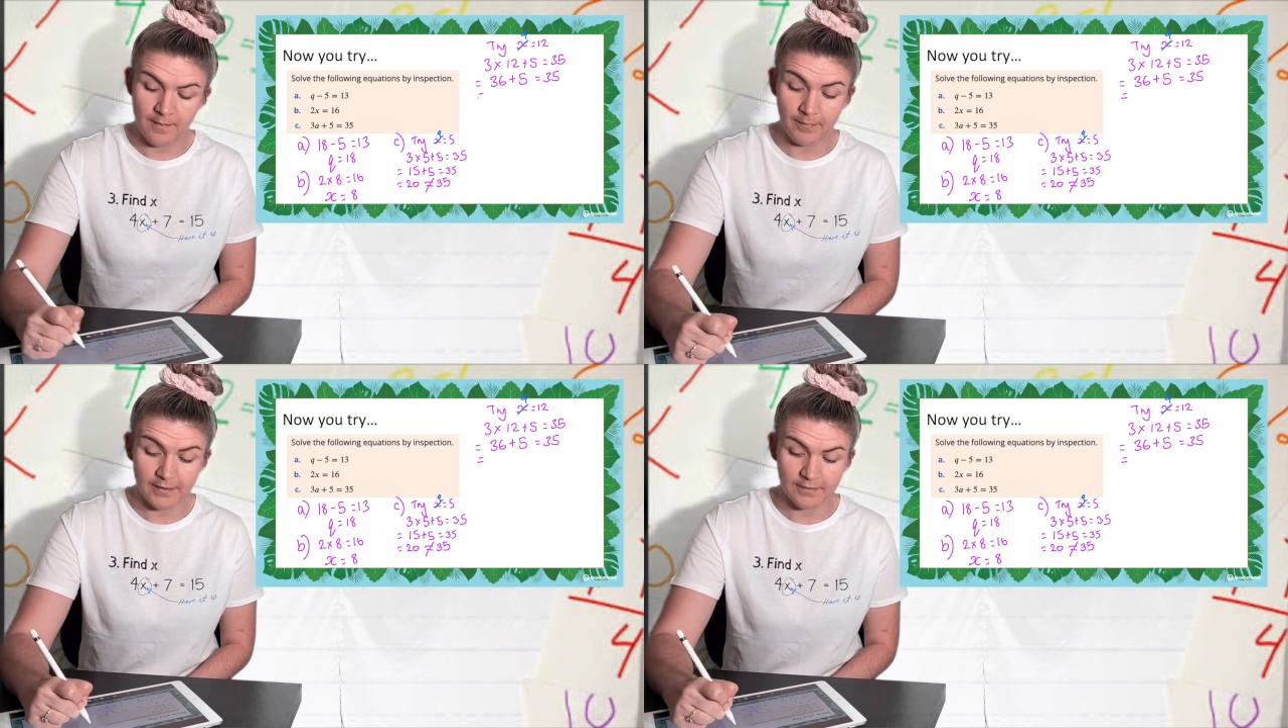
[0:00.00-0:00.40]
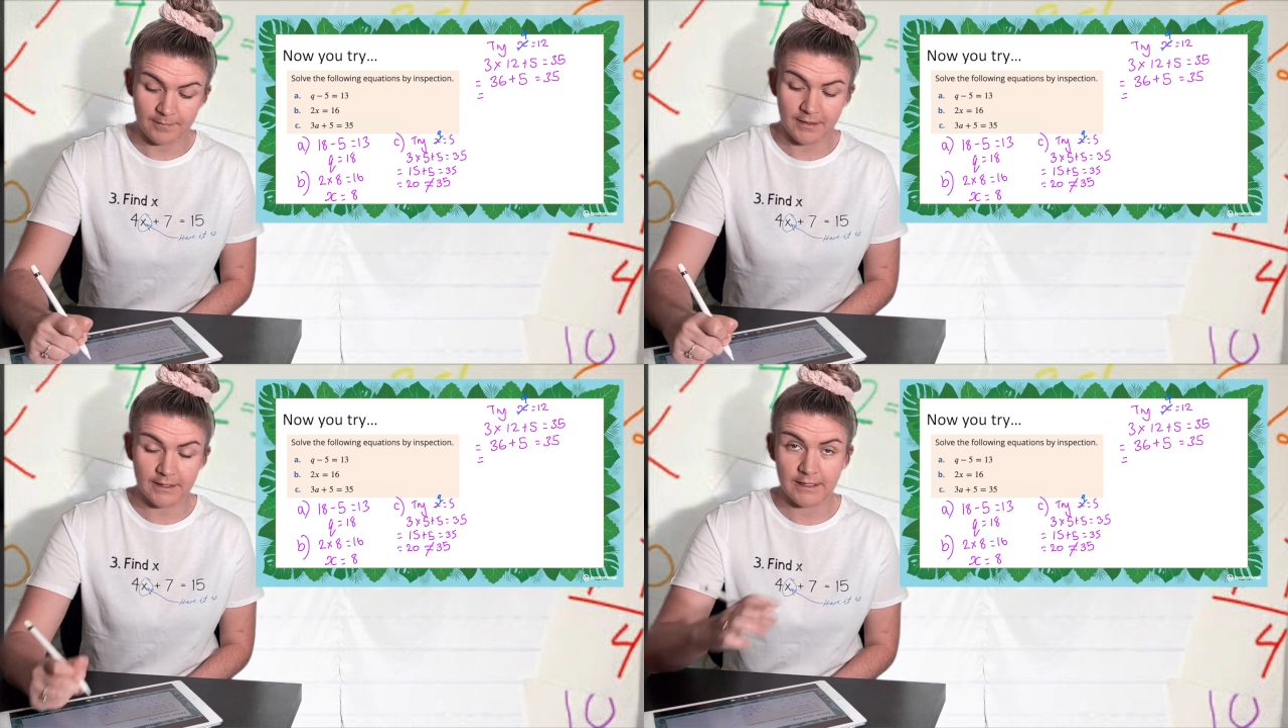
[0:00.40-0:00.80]
But
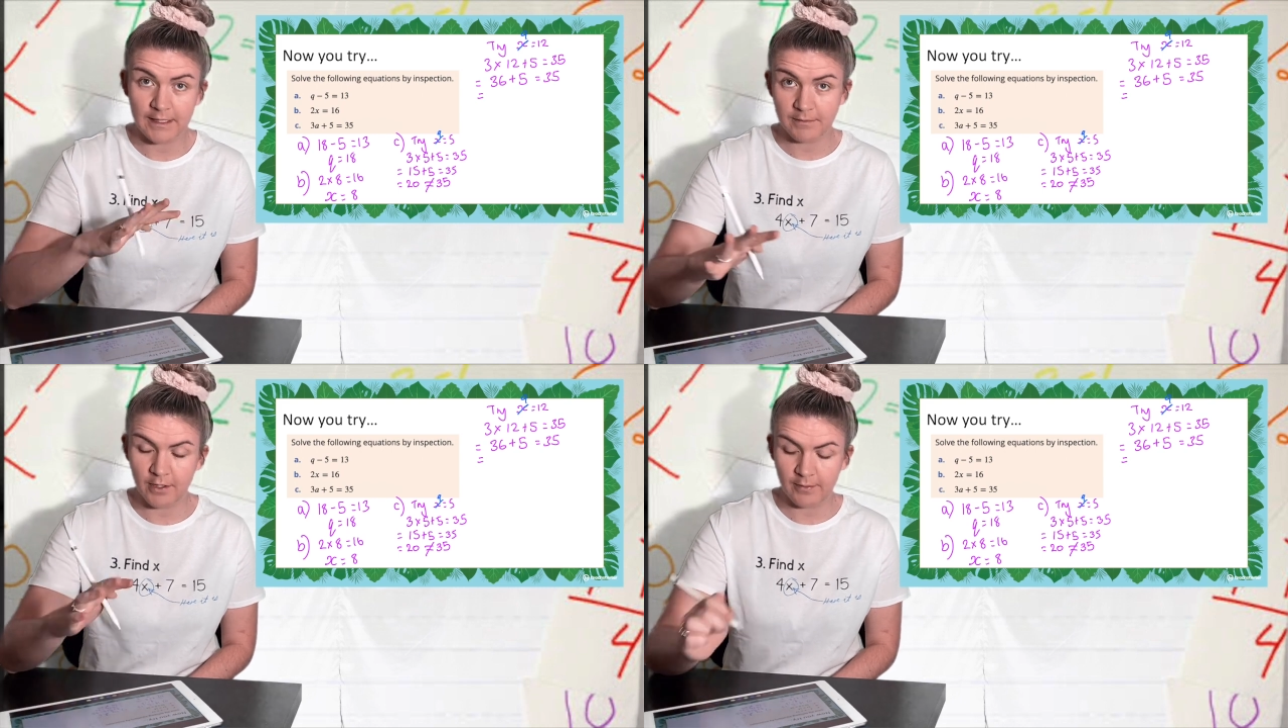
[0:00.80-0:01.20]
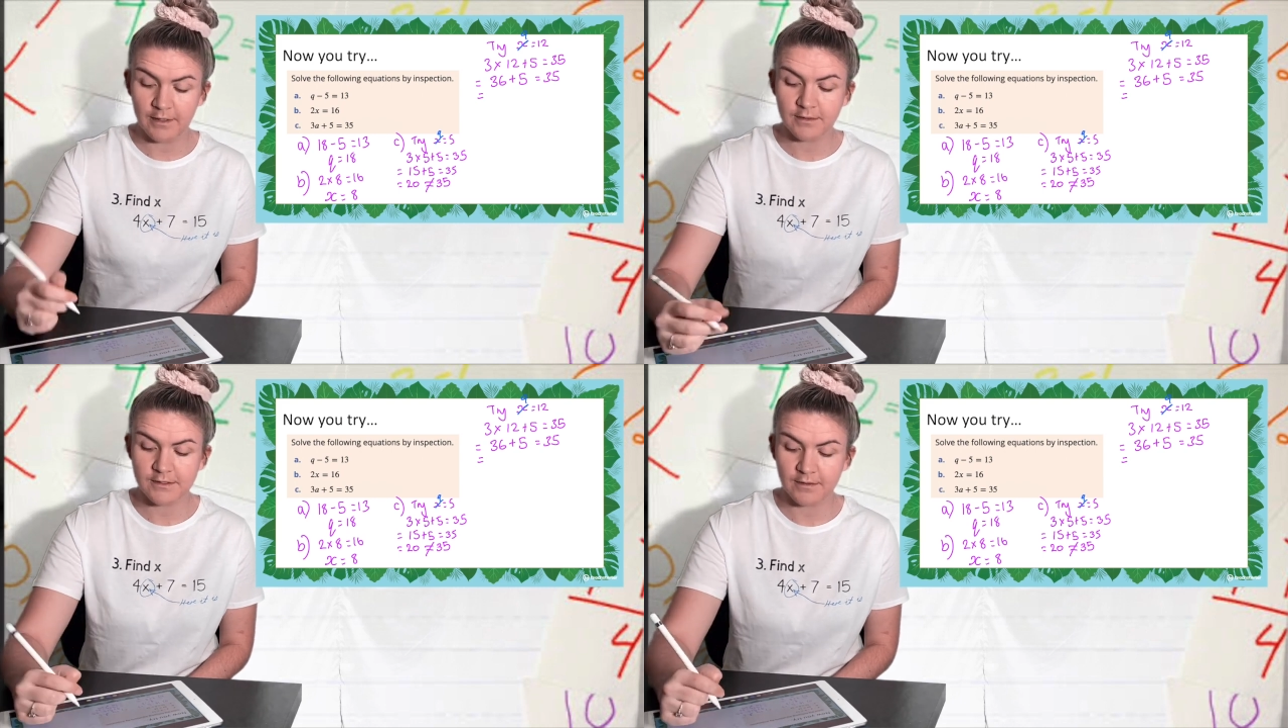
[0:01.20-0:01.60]
I'm going to keep
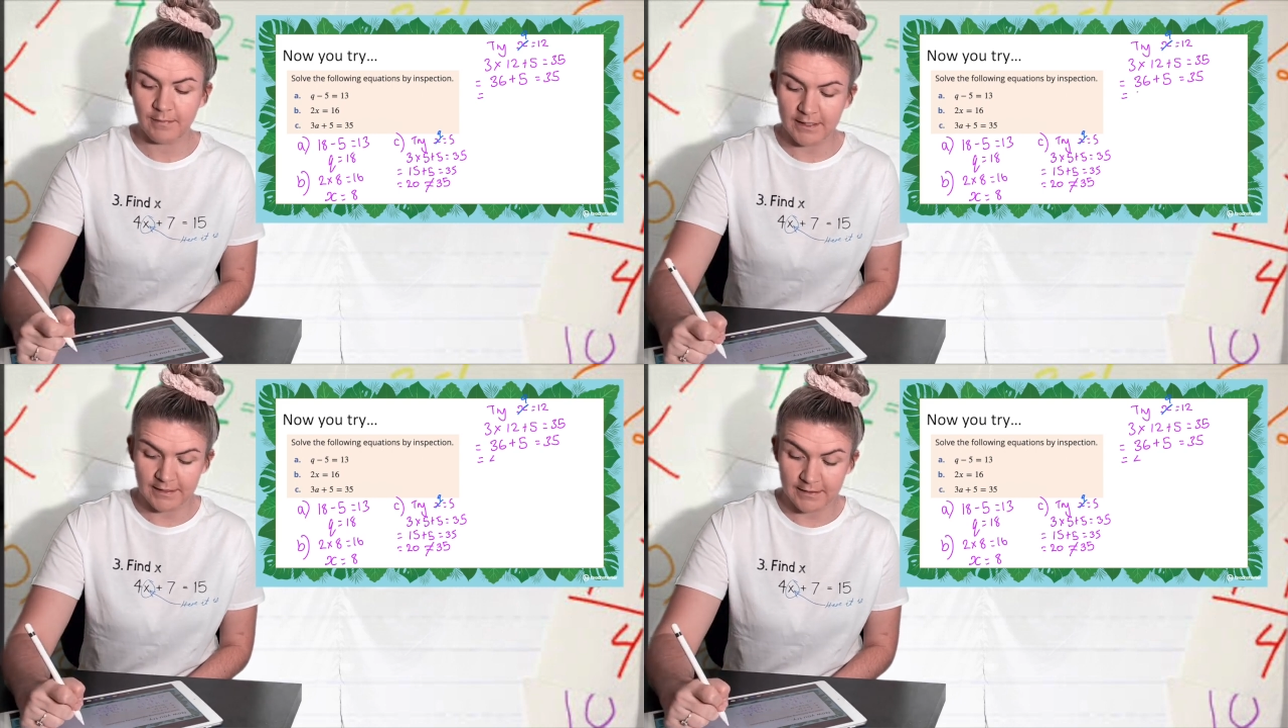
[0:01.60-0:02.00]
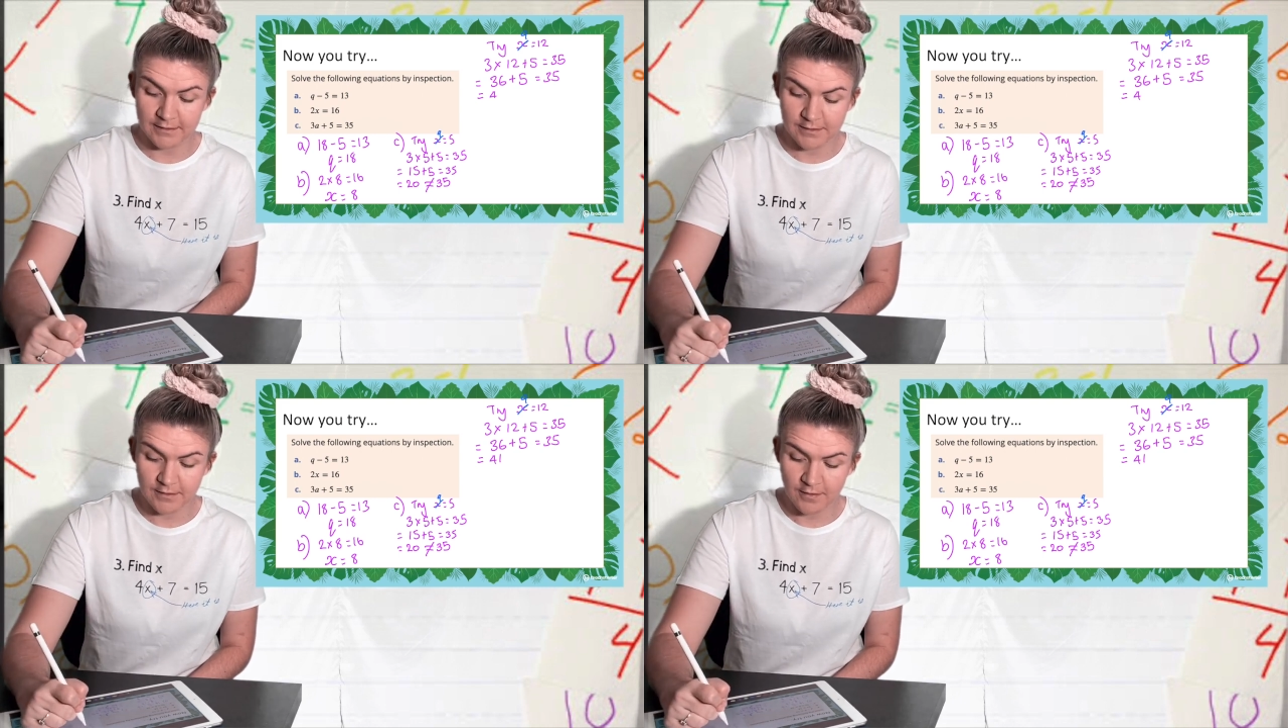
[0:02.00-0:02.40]
going till my
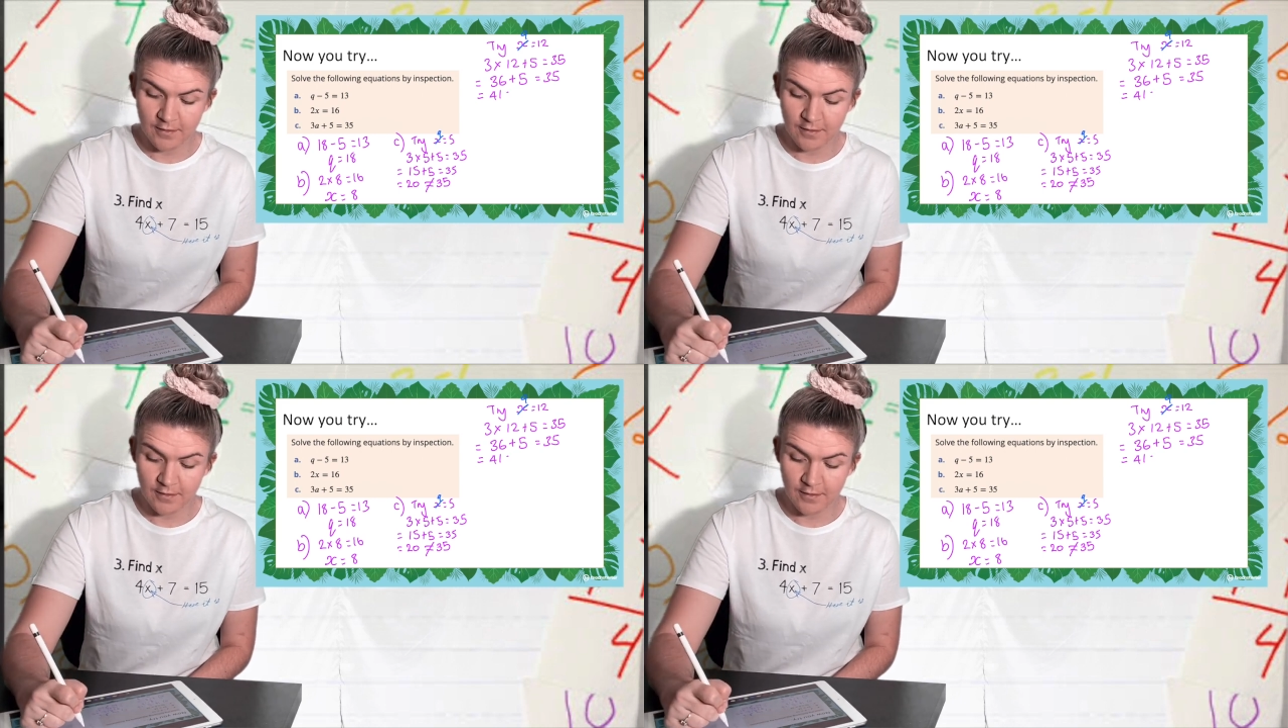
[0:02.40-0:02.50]
end.